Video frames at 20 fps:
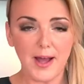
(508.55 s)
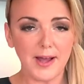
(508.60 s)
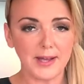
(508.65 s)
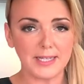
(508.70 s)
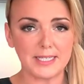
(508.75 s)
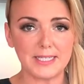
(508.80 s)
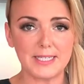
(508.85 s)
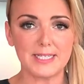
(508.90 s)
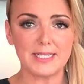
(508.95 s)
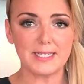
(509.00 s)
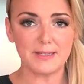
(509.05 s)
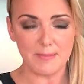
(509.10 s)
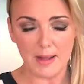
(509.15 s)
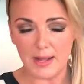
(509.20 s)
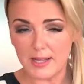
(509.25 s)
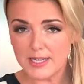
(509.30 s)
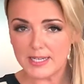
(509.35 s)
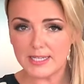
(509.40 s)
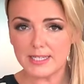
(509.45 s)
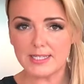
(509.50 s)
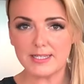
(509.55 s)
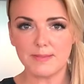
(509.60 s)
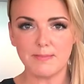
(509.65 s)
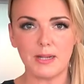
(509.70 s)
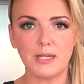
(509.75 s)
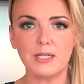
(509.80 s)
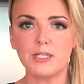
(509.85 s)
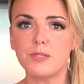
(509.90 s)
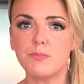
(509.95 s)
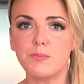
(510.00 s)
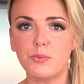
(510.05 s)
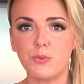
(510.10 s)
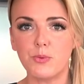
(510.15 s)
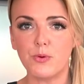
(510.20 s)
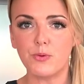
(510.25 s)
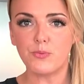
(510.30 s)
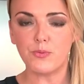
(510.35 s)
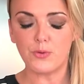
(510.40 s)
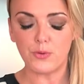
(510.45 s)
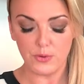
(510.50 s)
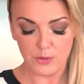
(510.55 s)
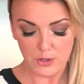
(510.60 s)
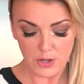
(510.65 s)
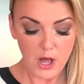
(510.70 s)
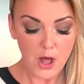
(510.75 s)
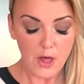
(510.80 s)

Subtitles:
I can smell it. It smells beautiful.